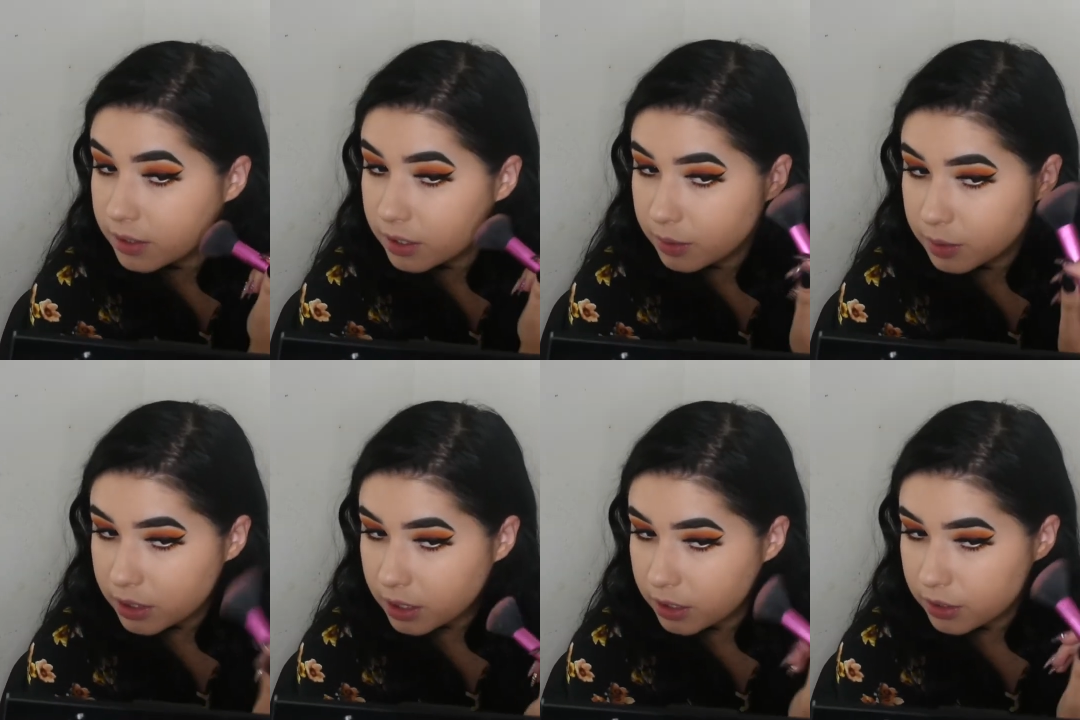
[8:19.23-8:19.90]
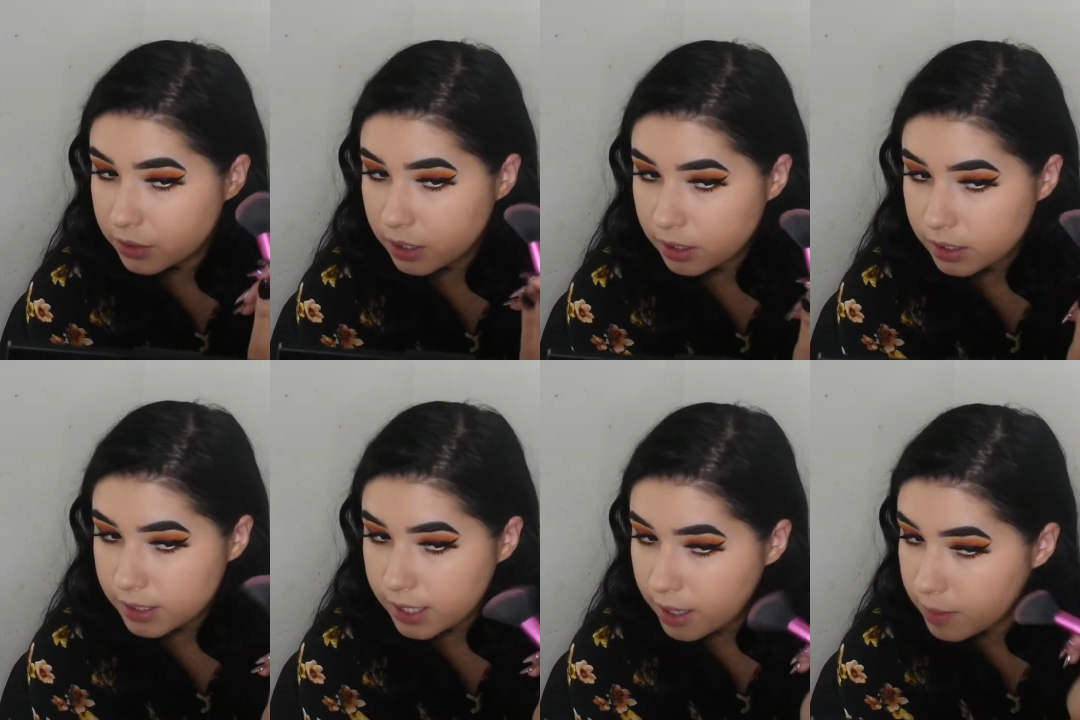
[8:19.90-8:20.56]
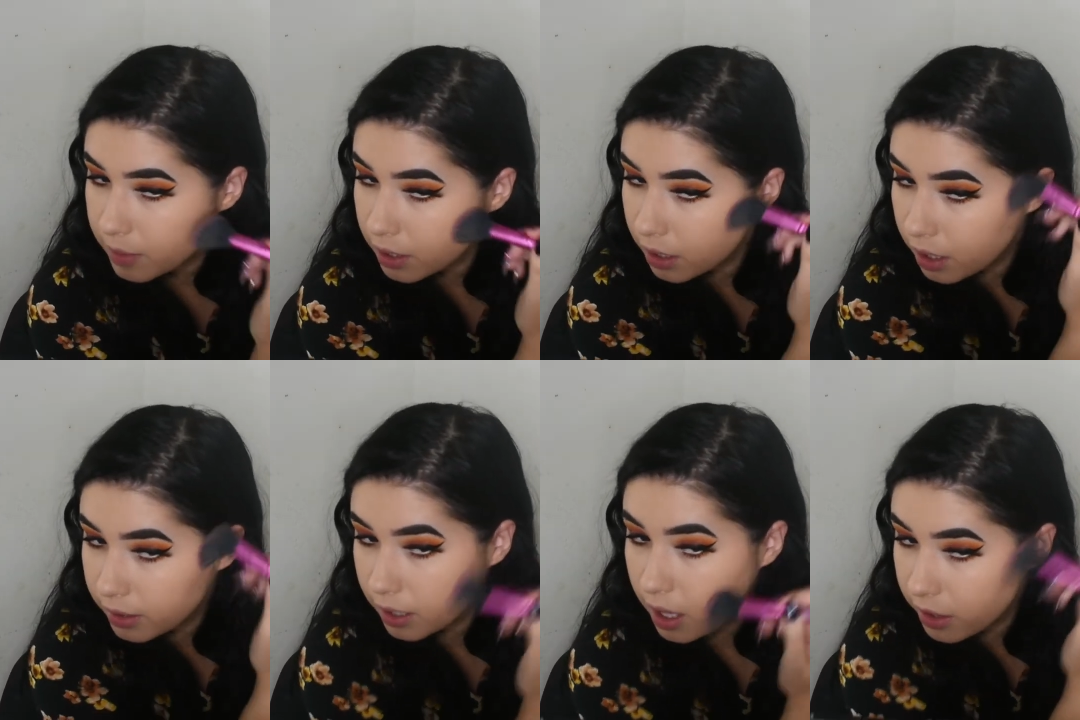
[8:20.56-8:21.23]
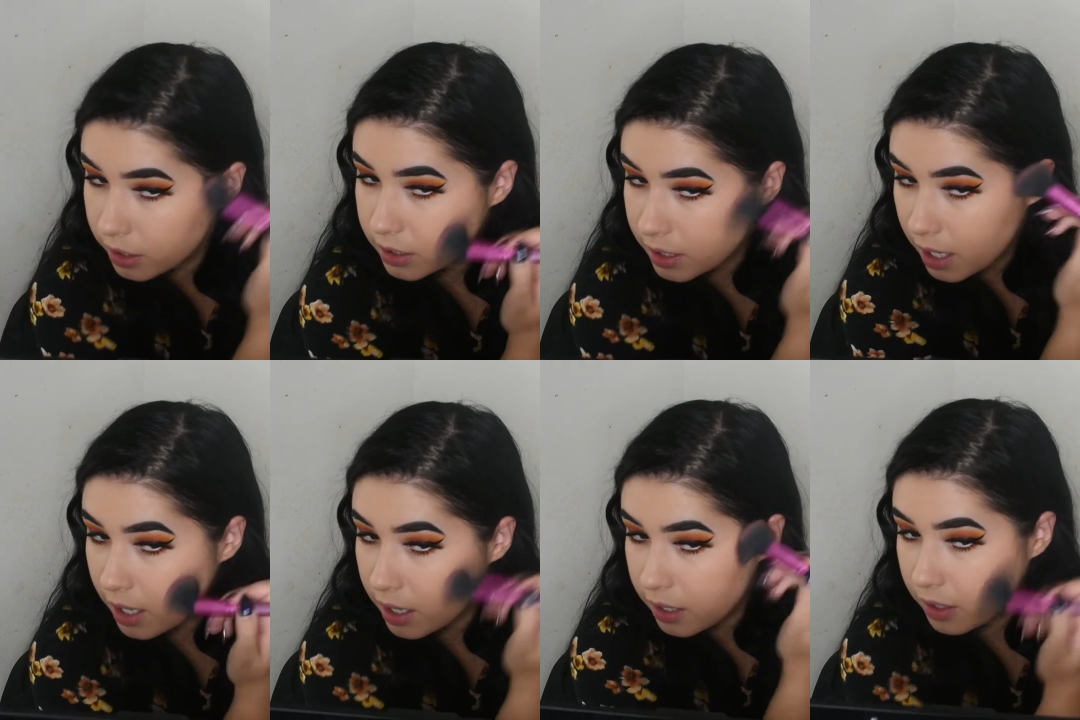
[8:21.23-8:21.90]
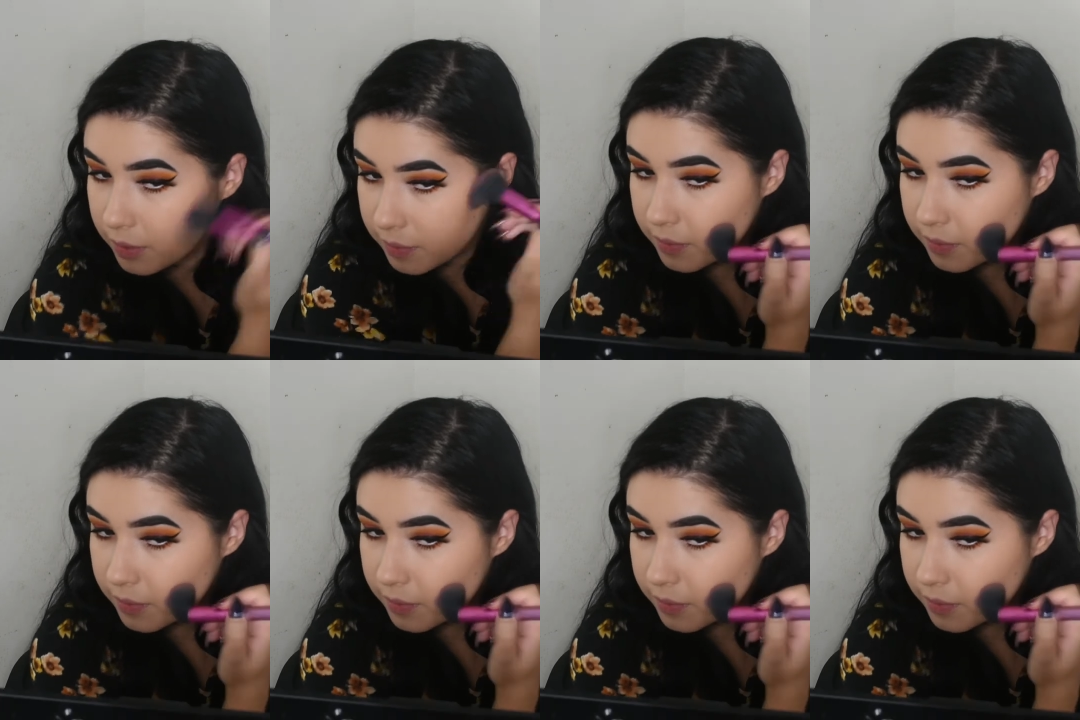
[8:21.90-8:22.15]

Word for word: So I'm just going to do the same thing on the other side.